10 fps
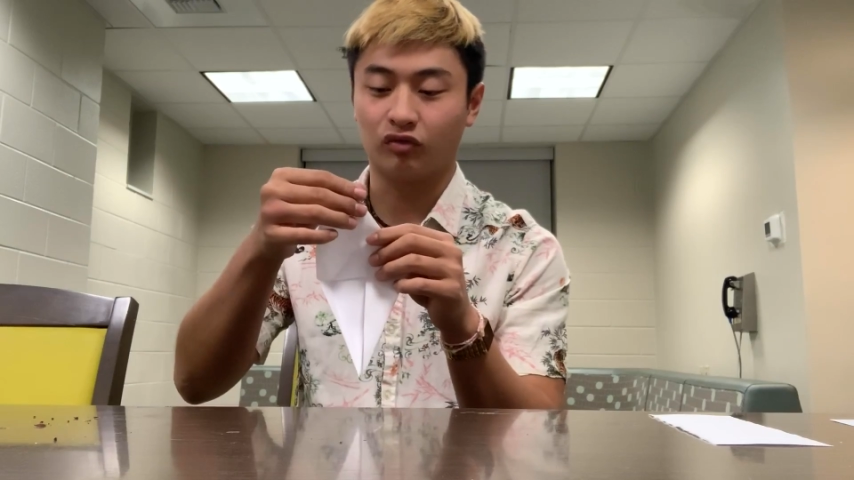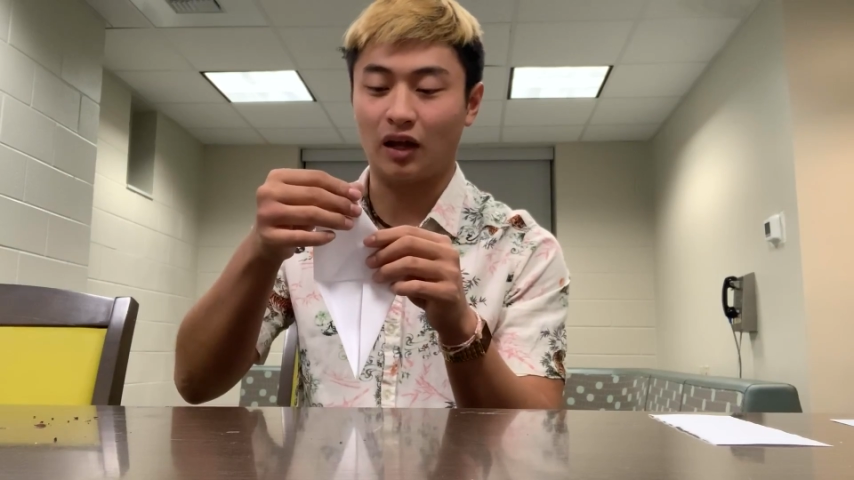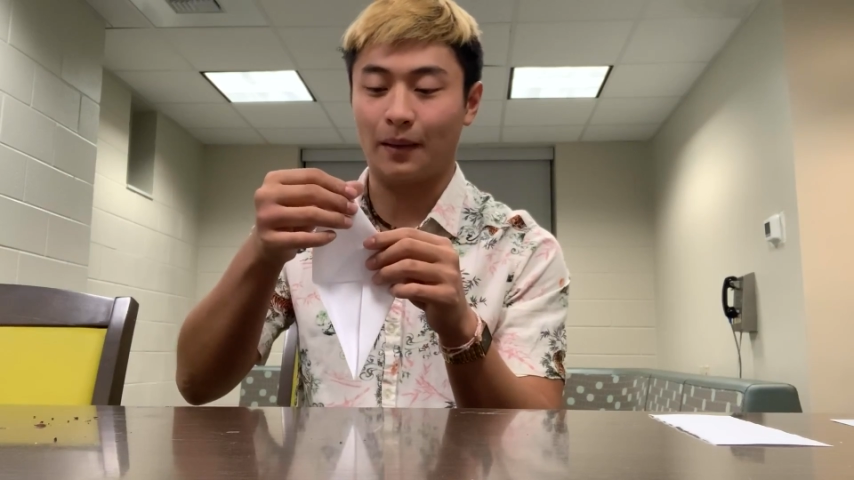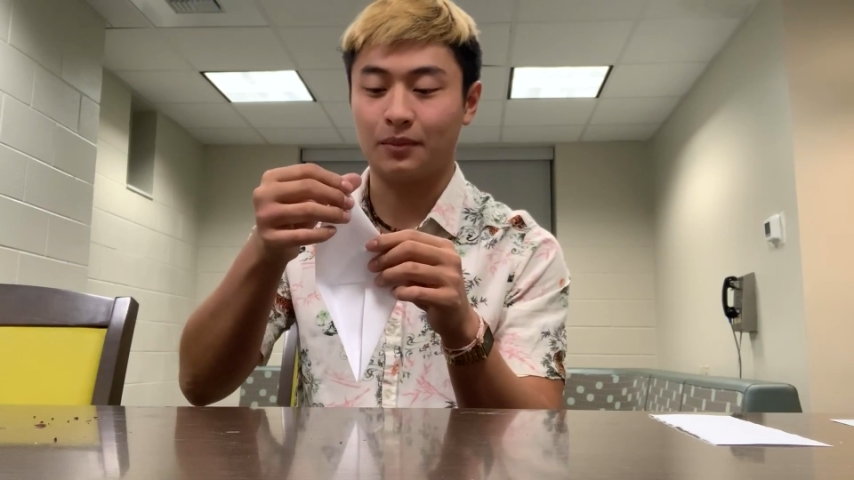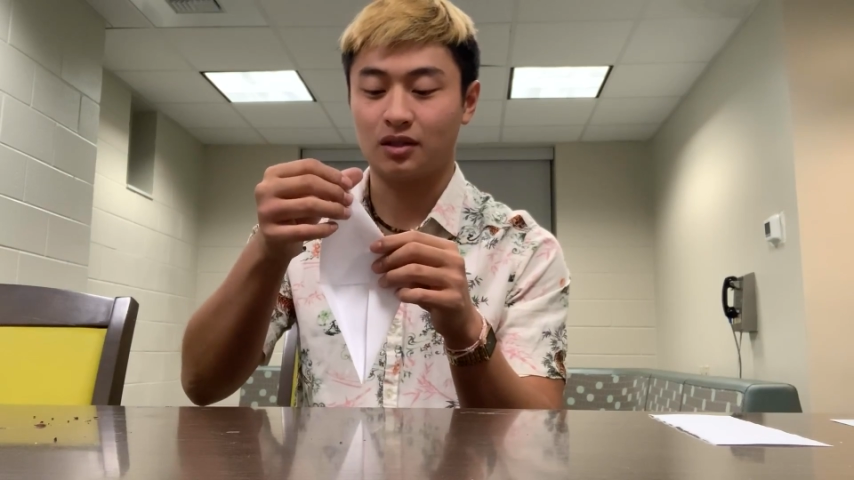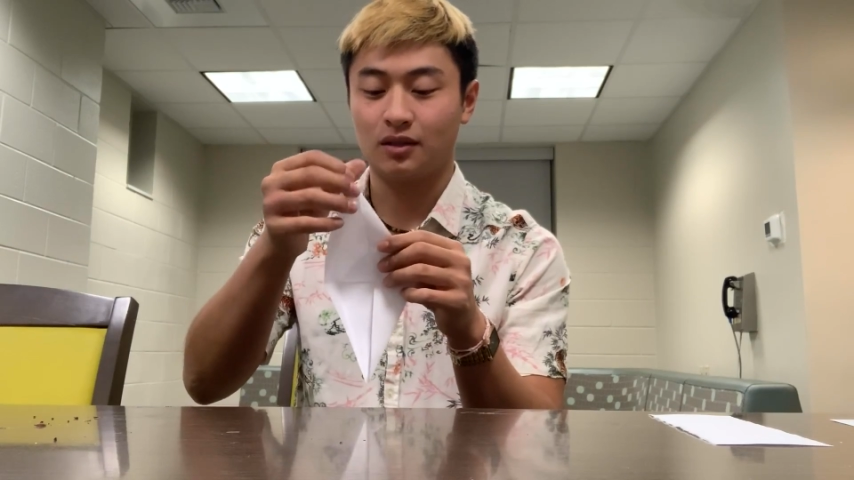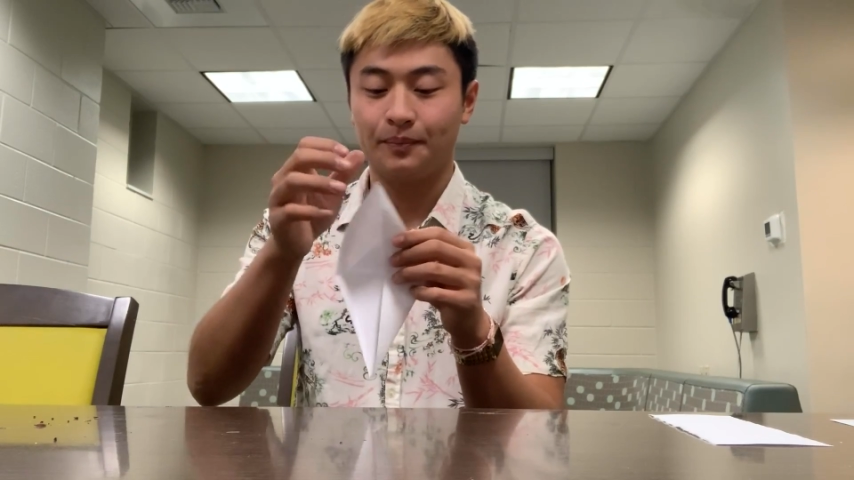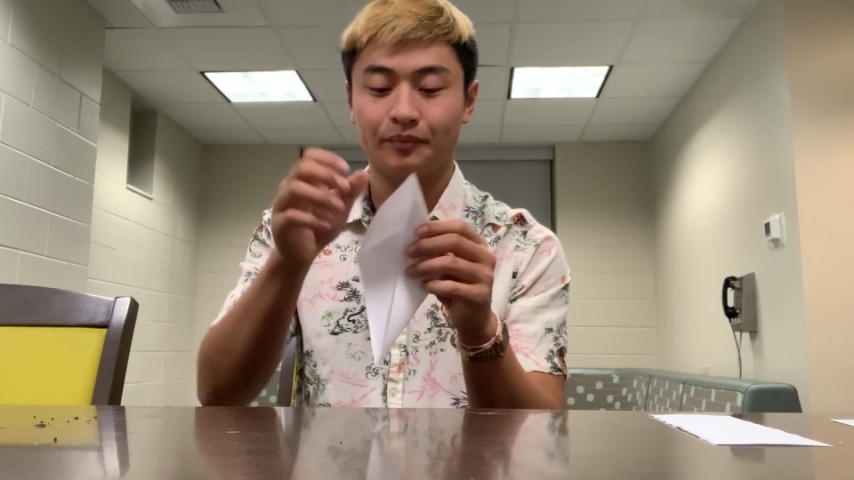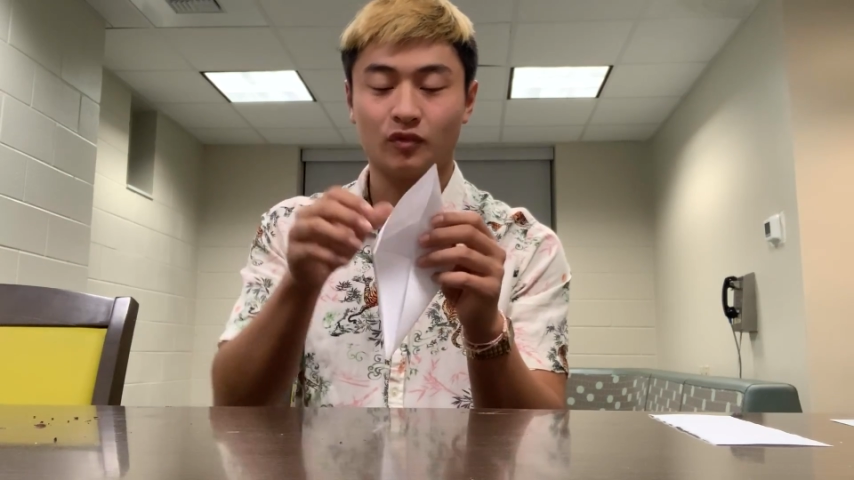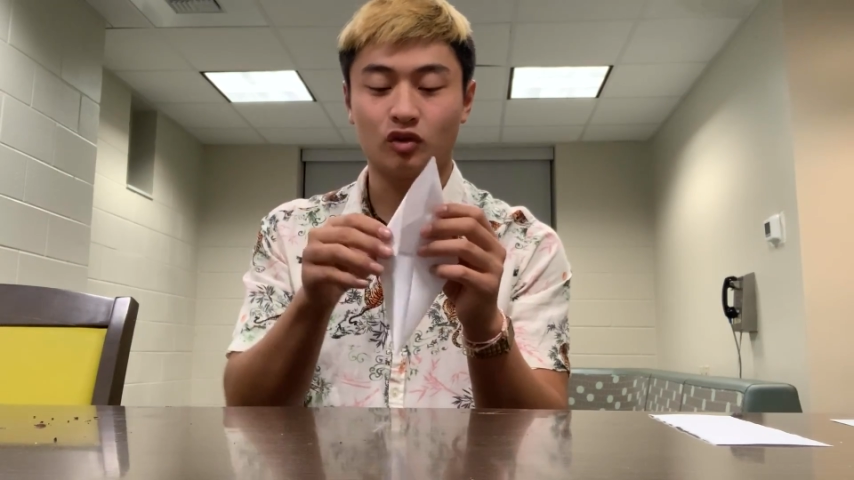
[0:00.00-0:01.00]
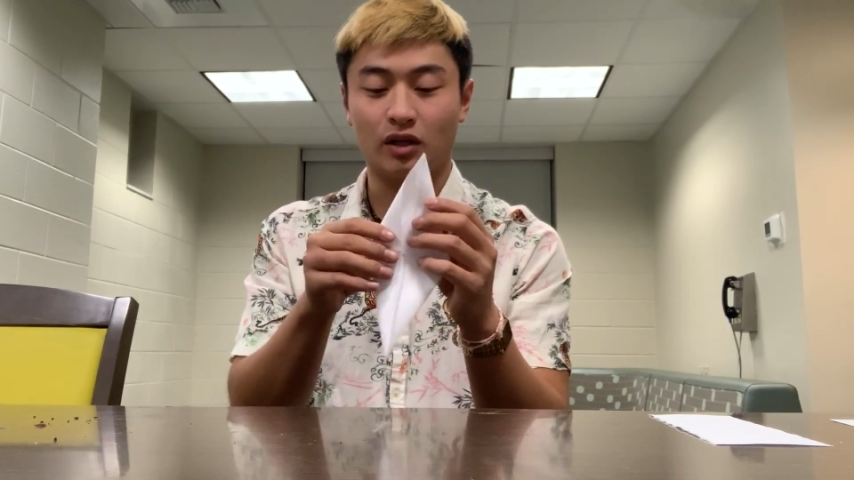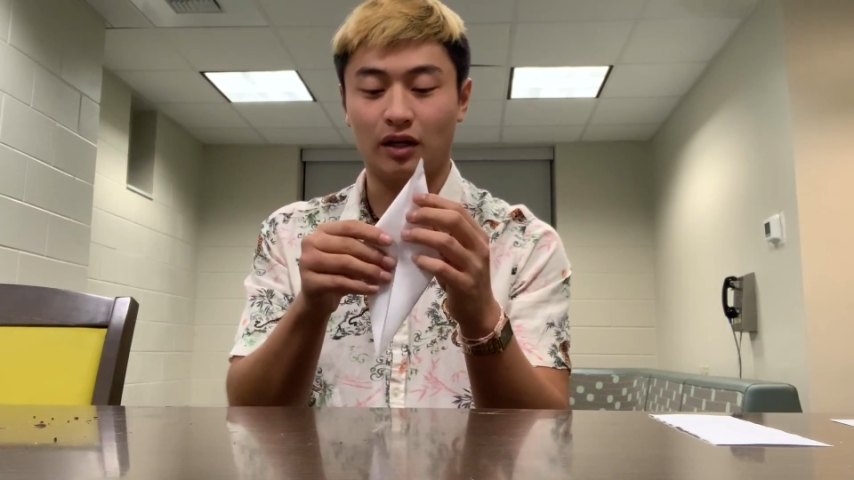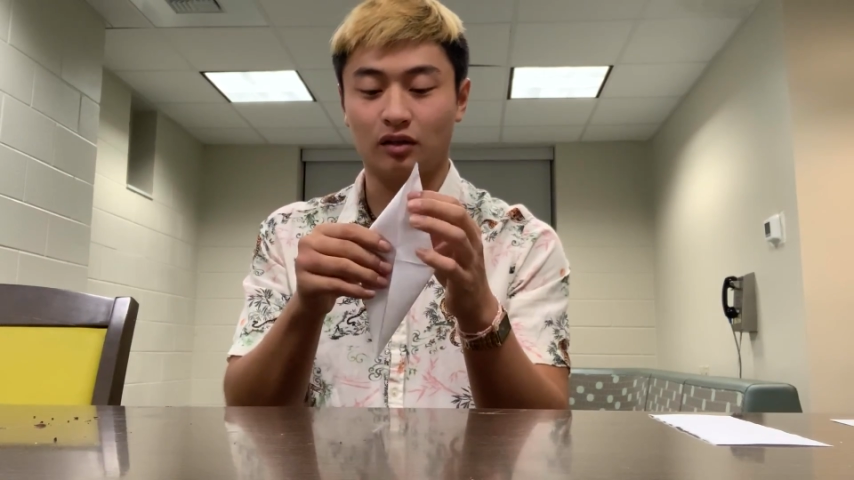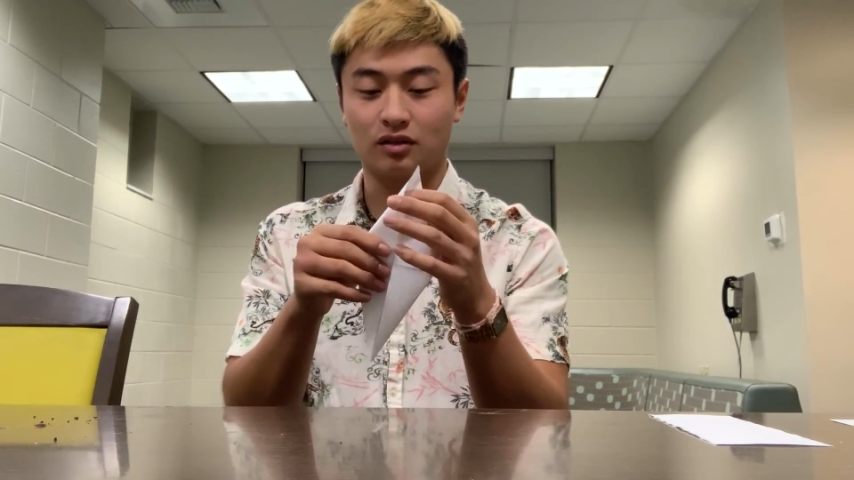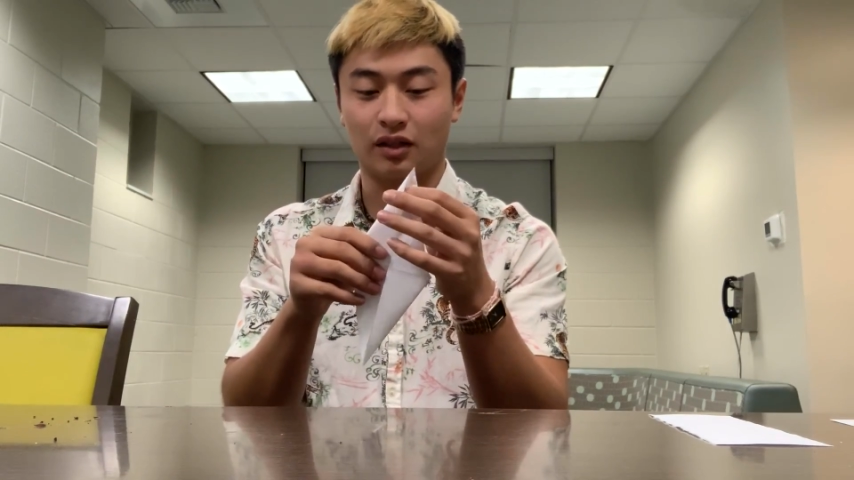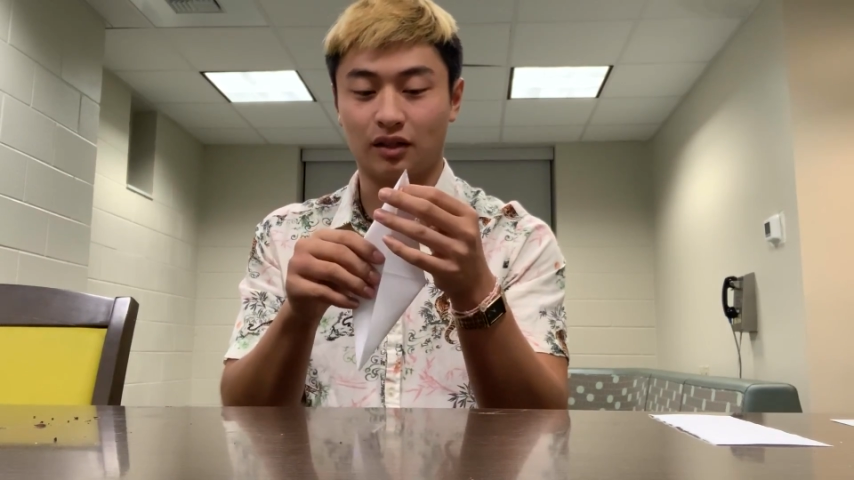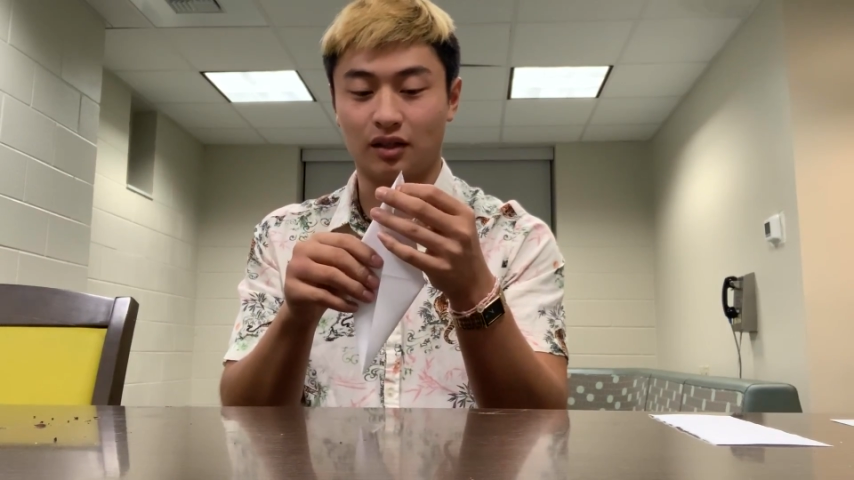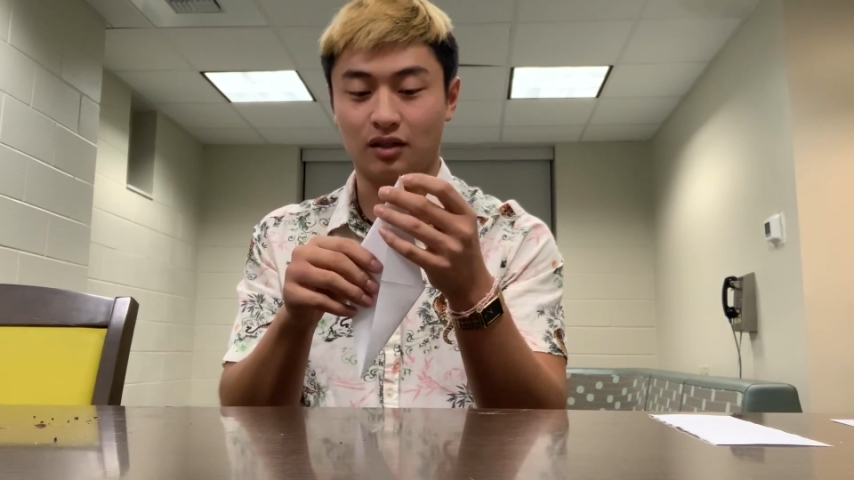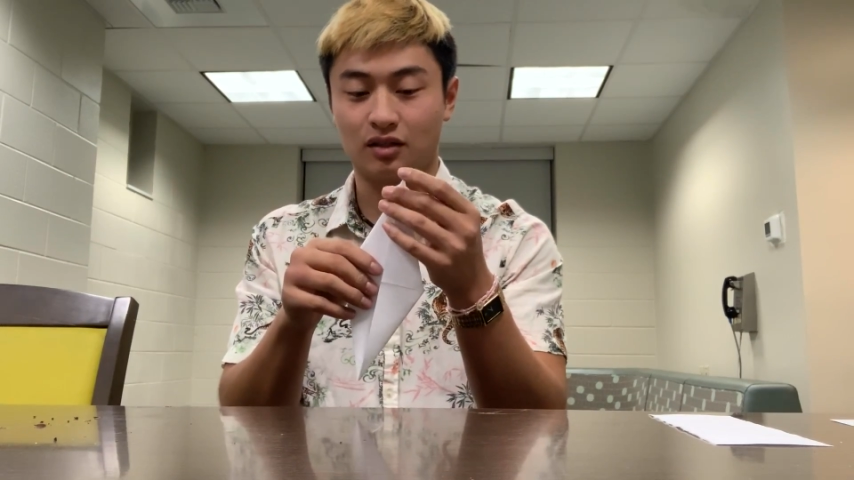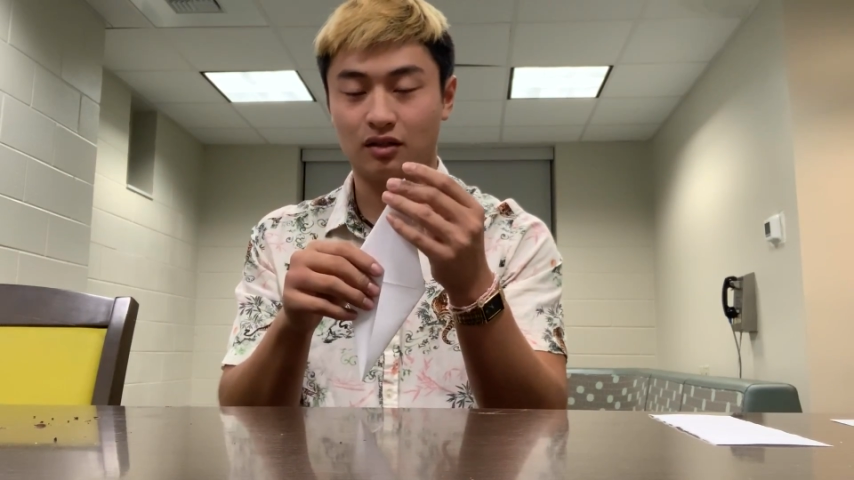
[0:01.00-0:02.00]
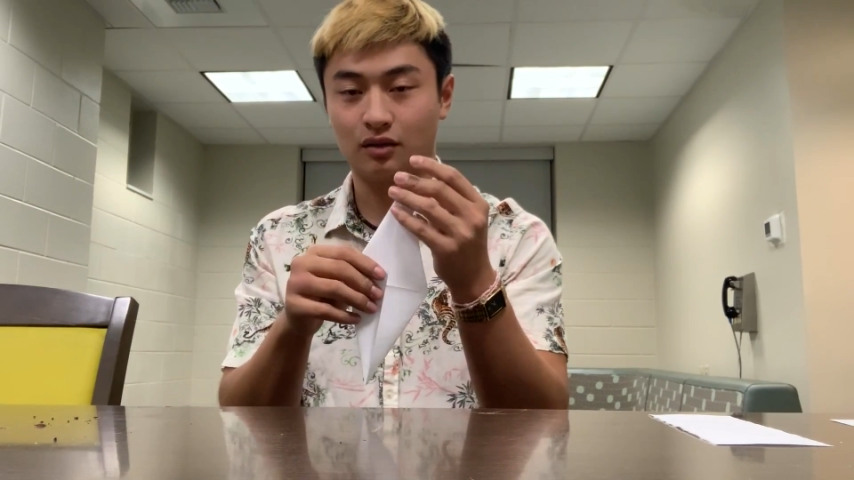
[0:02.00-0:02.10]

flaps. So that it looks like this.